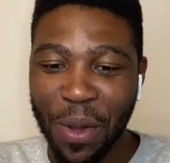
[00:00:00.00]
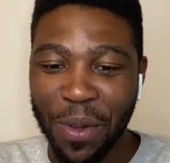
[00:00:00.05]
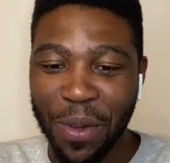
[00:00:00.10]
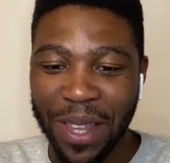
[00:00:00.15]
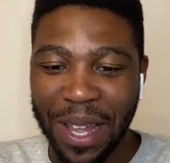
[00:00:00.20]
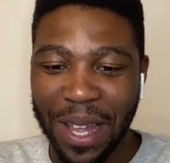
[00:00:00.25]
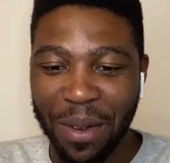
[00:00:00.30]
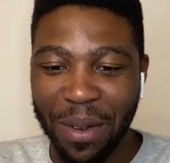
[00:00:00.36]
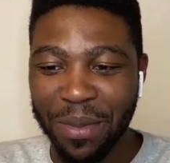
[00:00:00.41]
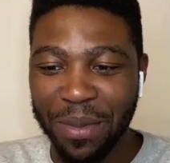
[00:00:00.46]

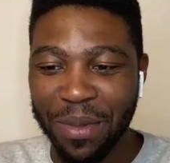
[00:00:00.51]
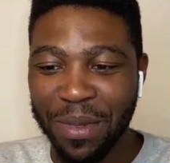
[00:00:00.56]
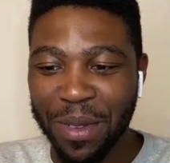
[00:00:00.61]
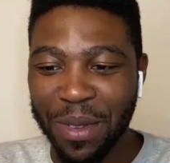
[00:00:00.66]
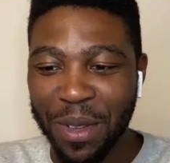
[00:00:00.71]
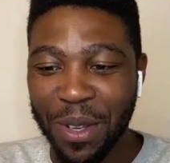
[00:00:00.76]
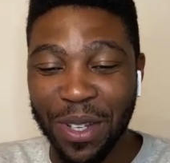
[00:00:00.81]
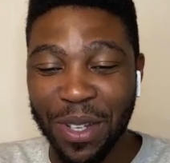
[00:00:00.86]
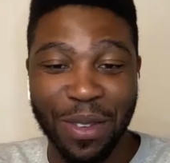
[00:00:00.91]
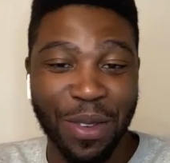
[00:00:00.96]
there
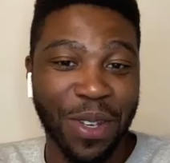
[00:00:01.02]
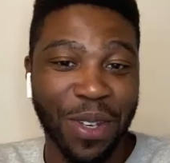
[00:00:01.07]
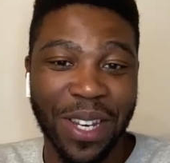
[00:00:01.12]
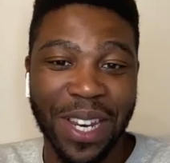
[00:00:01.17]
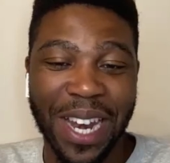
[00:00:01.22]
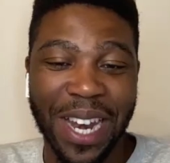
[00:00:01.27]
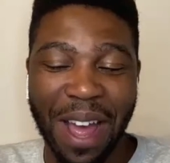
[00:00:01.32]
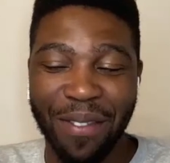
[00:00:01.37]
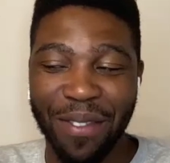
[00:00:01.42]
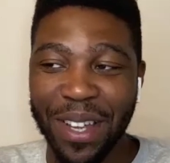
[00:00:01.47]
you
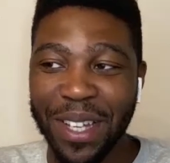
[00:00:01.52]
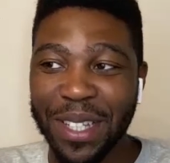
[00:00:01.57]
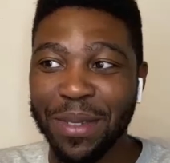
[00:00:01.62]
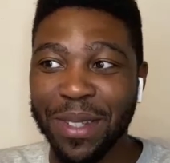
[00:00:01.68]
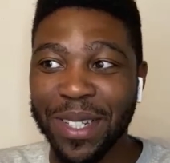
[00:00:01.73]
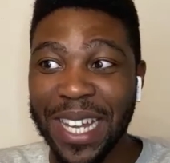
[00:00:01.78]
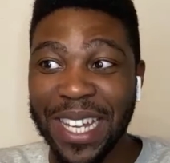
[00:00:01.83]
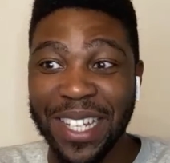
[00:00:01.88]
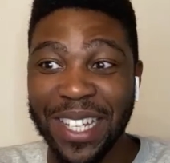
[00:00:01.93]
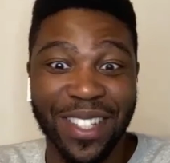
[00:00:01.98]
didn't have
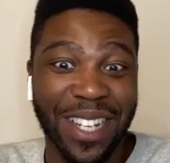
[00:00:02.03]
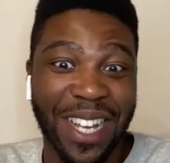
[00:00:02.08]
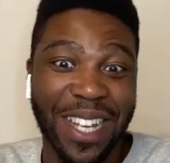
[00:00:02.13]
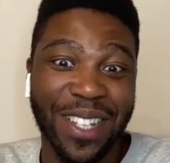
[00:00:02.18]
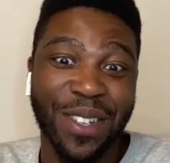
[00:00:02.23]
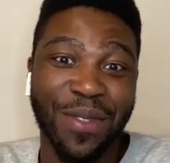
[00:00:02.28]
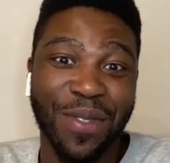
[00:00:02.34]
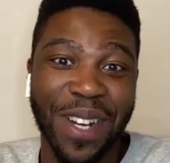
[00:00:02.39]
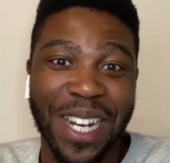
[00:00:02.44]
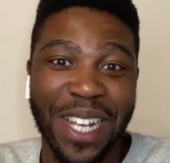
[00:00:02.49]
expectation,
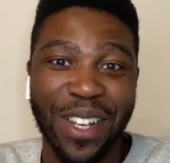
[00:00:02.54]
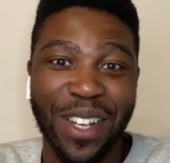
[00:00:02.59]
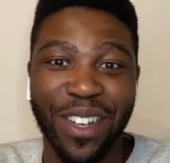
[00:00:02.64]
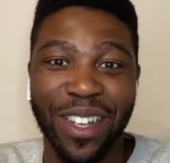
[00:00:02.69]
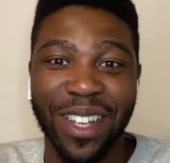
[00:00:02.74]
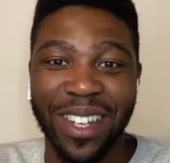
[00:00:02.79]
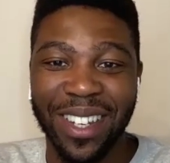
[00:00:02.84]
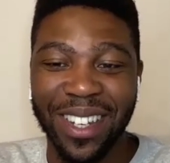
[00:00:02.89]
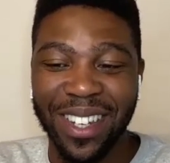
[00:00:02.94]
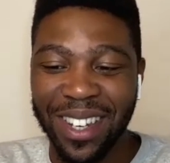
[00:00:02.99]
that's a really
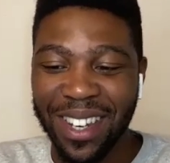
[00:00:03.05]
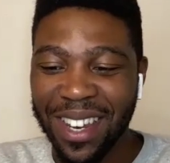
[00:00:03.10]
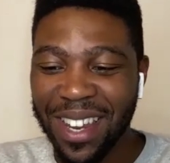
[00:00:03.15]
good